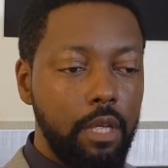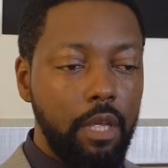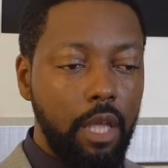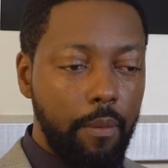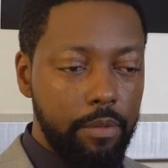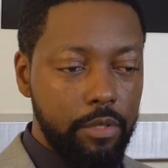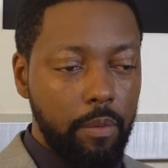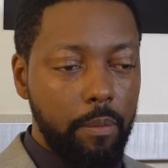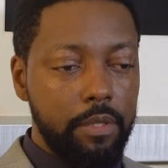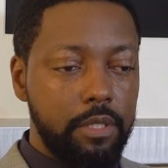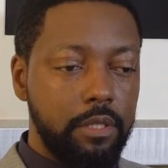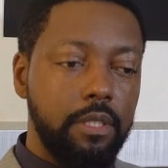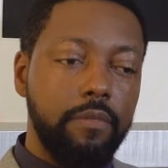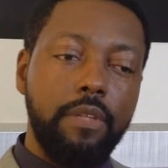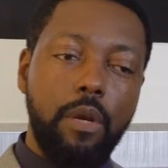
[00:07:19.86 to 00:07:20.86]
It was almost
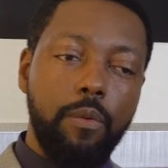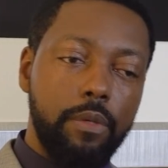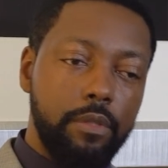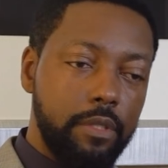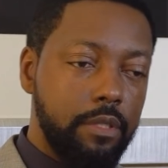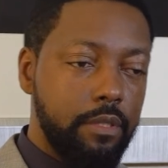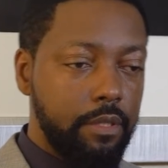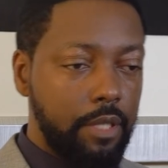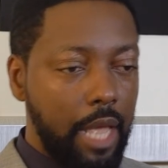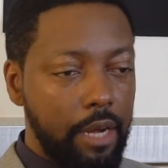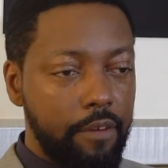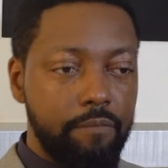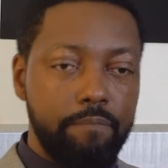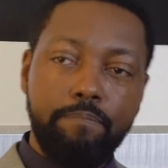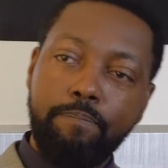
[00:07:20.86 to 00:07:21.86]
as if they were just kind
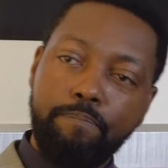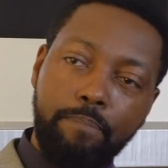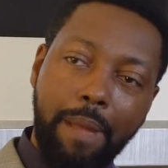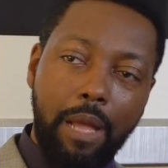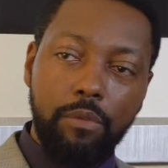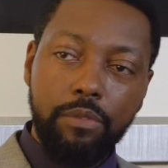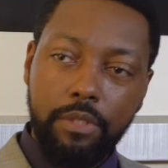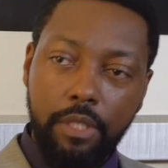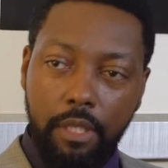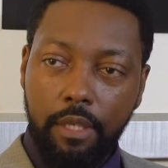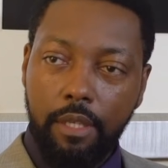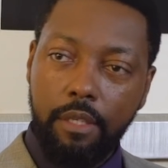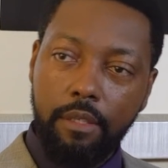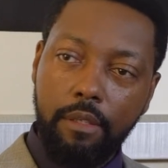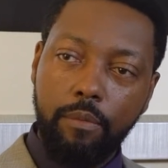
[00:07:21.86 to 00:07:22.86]
of bouncing,
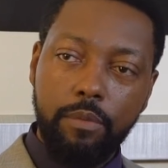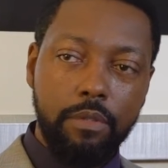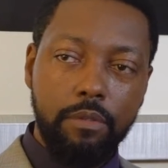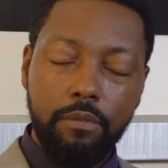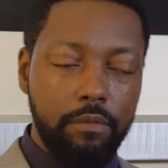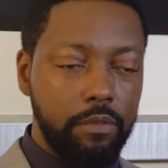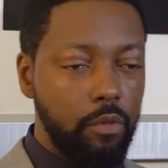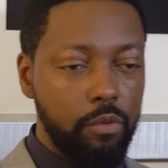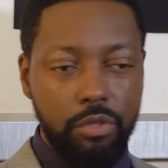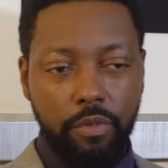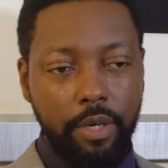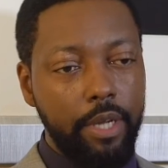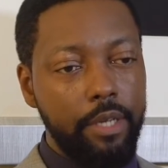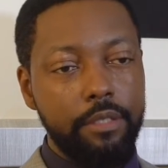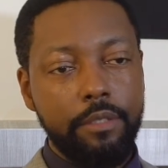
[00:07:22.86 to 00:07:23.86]
and it was so
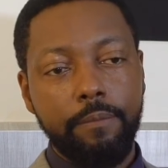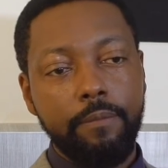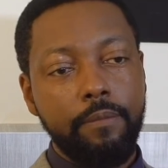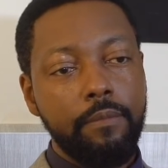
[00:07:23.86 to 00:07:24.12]
strange.